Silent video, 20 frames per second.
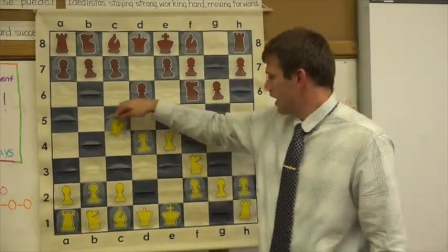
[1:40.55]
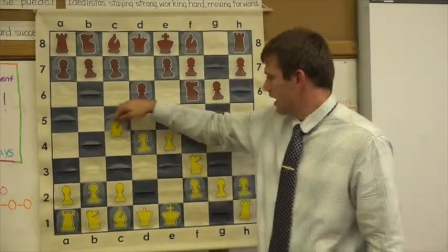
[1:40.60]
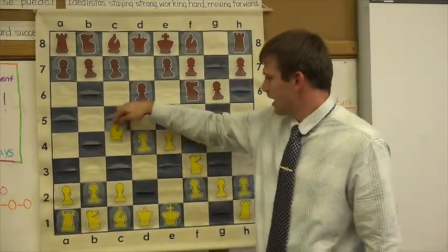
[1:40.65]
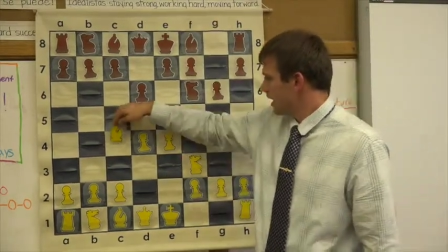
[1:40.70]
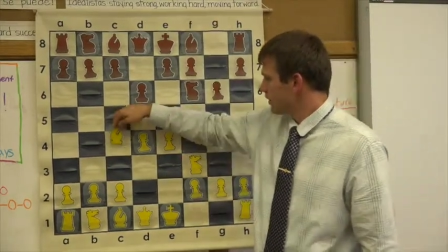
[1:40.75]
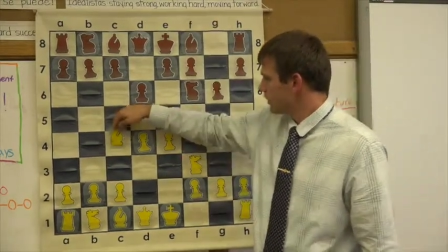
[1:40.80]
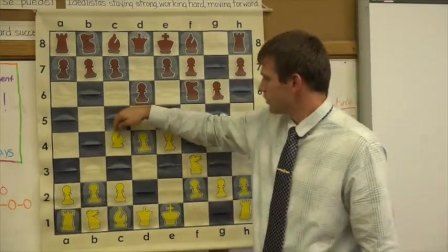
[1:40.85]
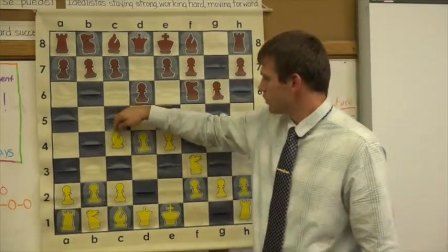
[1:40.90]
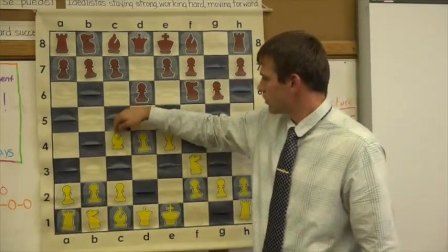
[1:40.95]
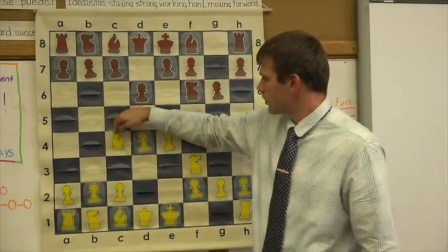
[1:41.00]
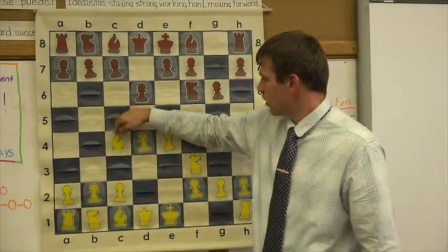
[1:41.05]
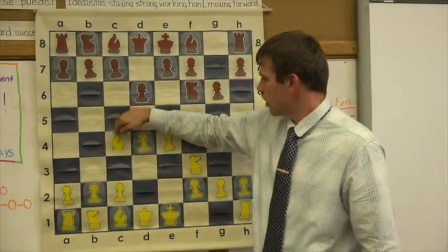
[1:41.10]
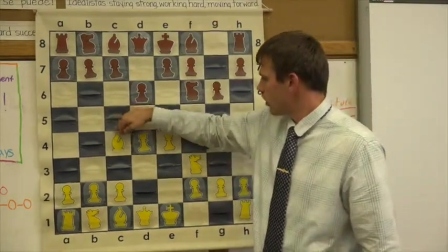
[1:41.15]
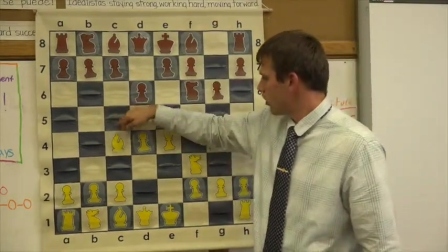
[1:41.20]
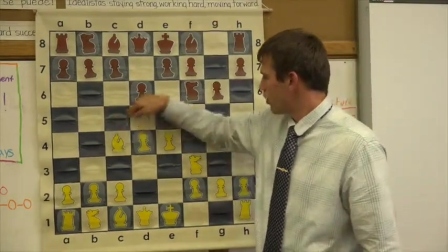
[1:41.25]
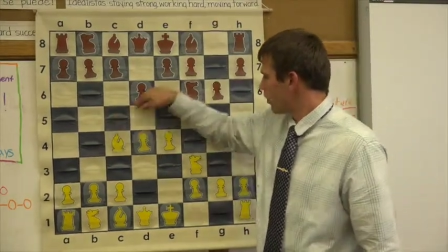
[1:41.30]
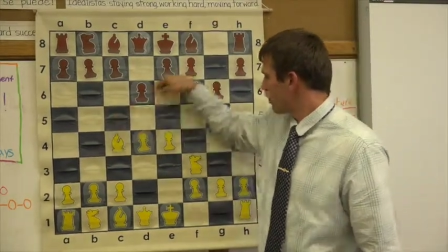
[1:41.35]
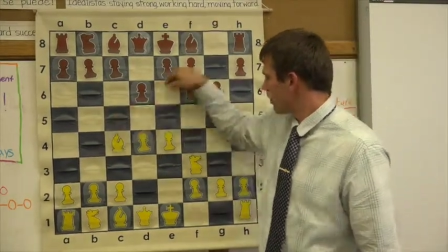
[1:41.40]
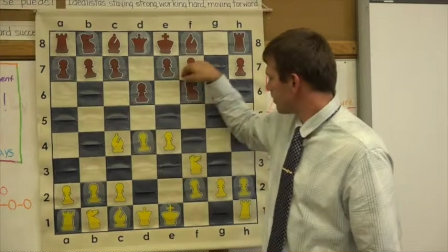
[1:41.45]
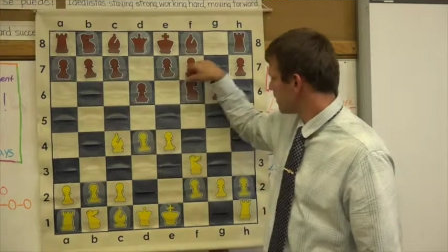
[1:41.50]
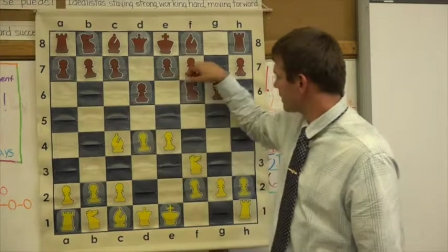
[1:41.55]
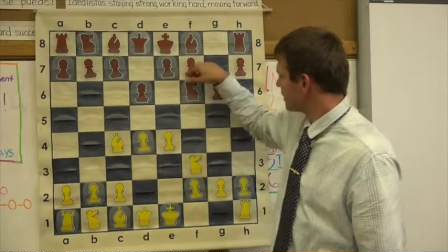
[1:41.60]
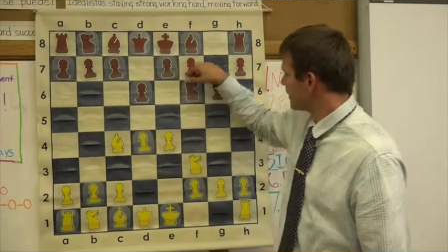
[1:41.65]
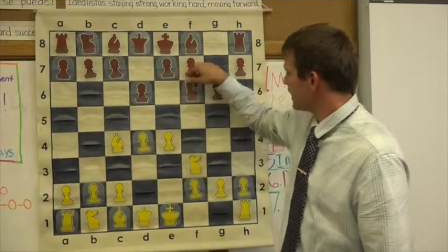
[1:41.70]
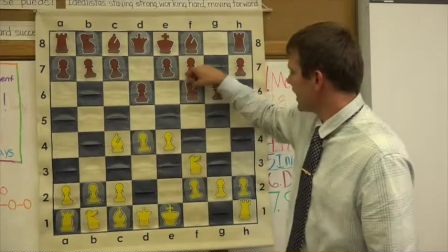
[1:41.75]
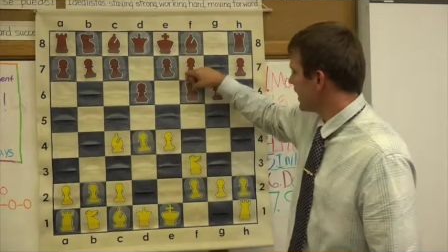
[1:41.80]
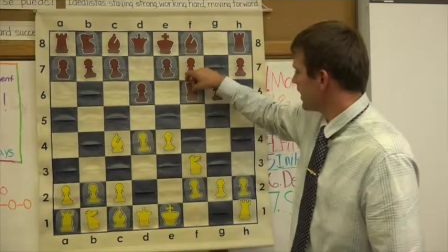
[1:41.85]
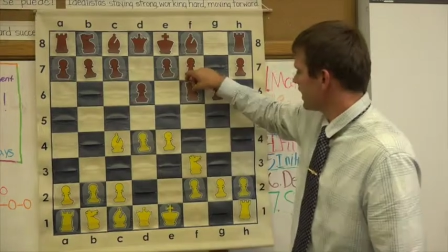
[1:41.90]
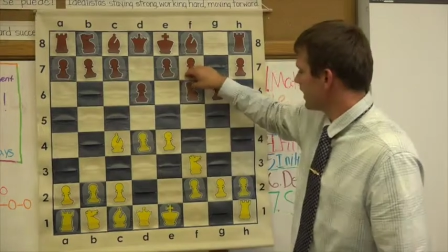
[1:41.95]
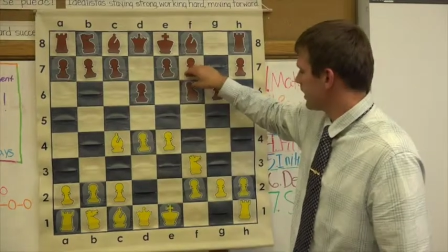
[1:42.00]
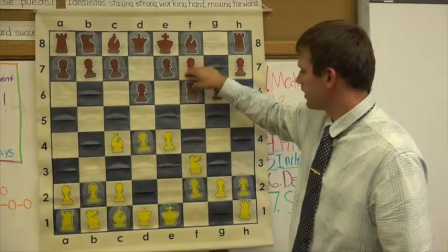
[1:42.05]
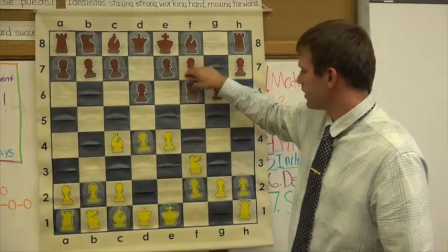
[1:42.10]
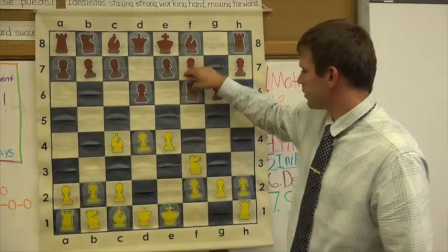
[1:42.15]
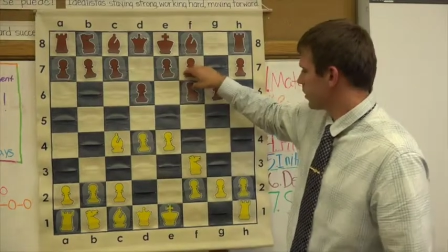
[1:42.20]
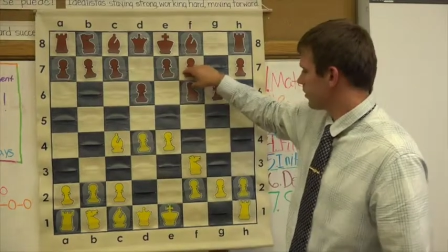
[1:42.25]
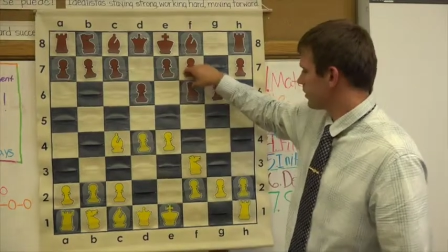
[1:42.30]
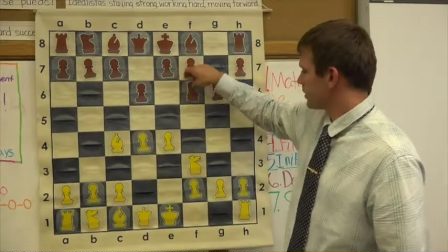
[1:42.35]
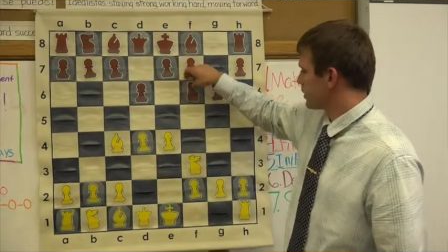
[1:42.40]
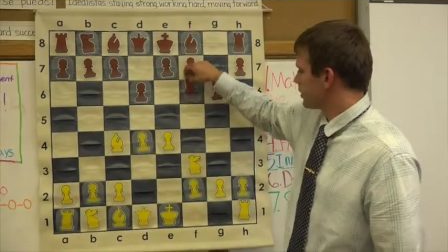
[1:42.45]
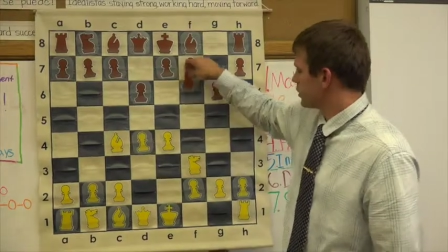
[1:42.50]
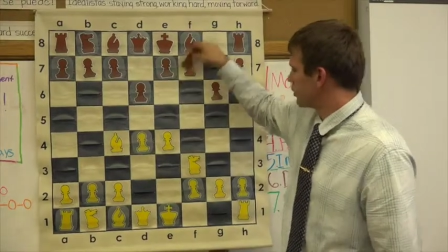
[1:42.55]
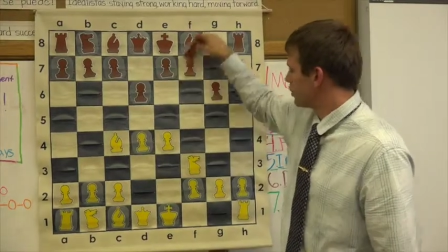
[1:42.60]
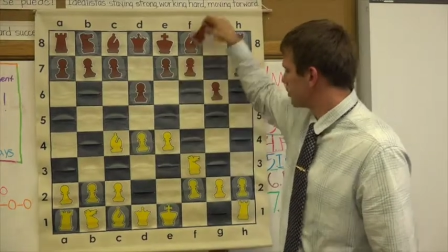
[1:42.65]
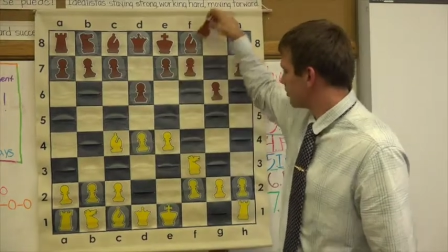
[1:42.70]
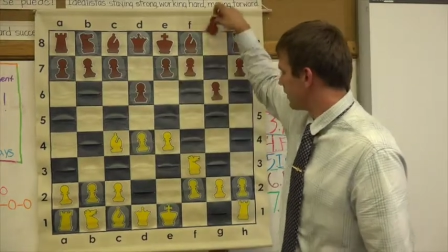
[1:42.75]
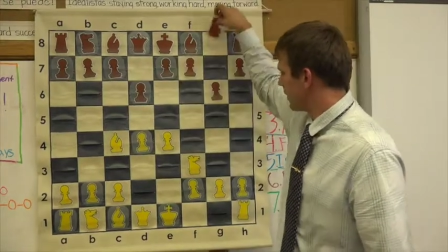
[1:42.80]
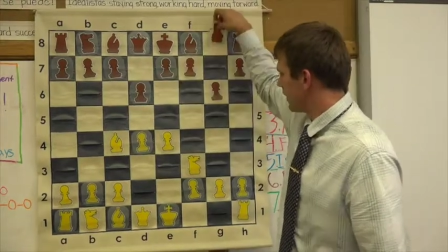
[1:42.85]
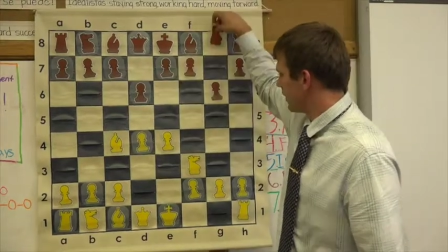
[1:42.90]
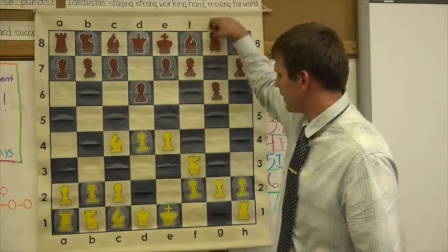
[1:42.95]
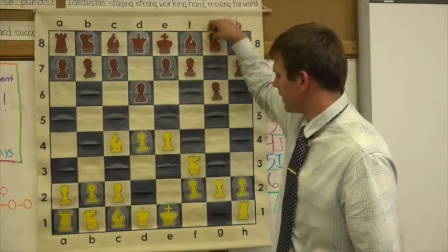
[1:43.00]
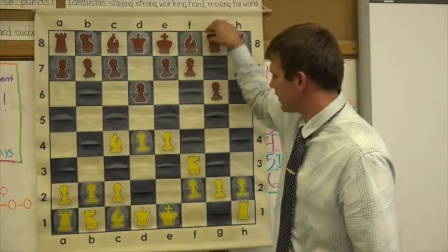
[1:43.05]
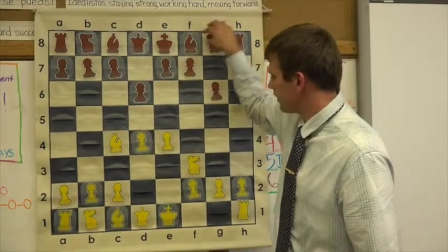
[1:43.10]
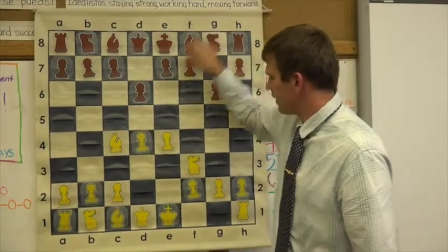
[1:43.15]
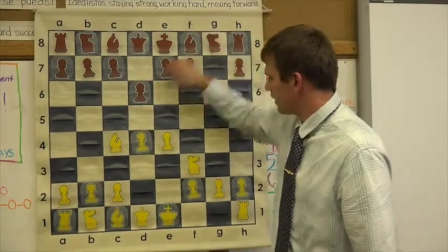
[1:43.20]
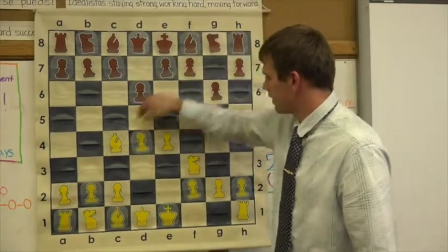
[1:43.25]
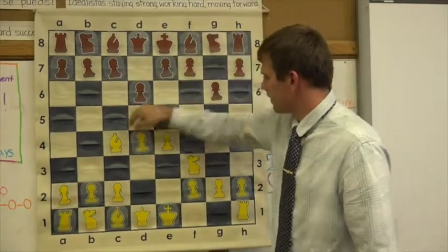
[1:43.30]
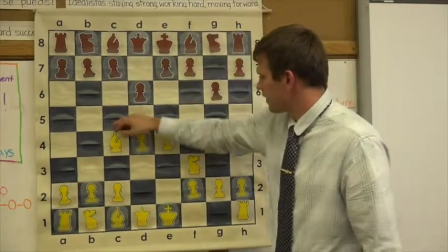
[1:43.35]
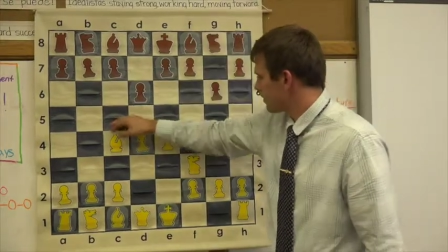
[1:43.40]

And so the mistake is, in